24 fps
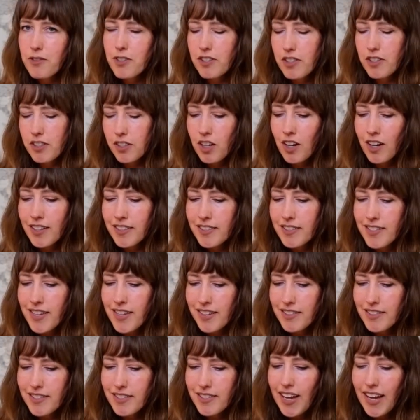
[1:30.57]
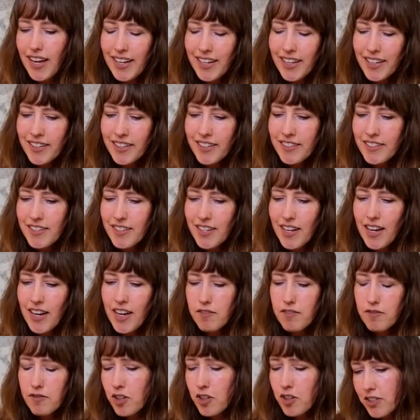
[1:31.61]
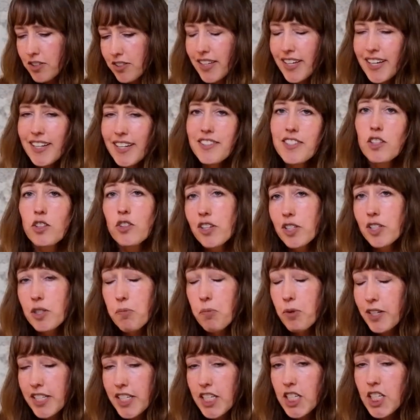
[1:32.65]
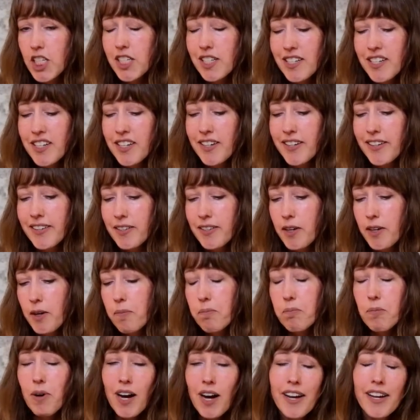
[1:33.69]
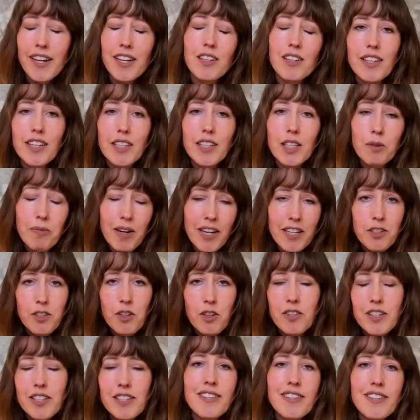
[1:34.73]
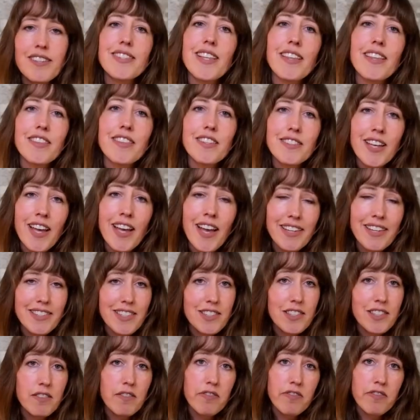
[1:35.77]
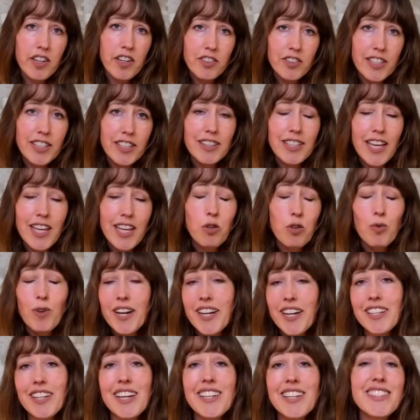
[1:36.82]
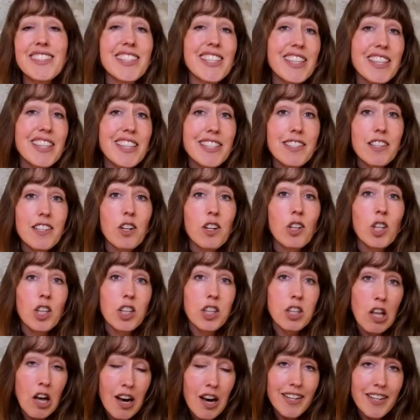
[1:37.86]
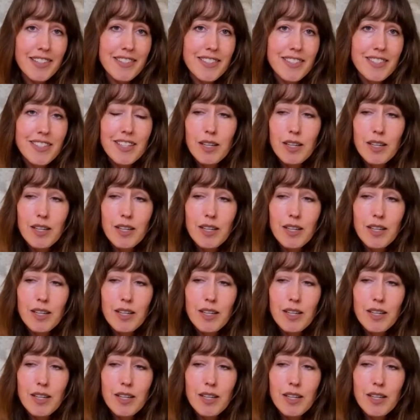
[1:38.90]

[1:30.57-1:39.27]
to the content. And at first glance, it looks pretty good, but you might notice that the text is a fairly light gray, and I see this a lot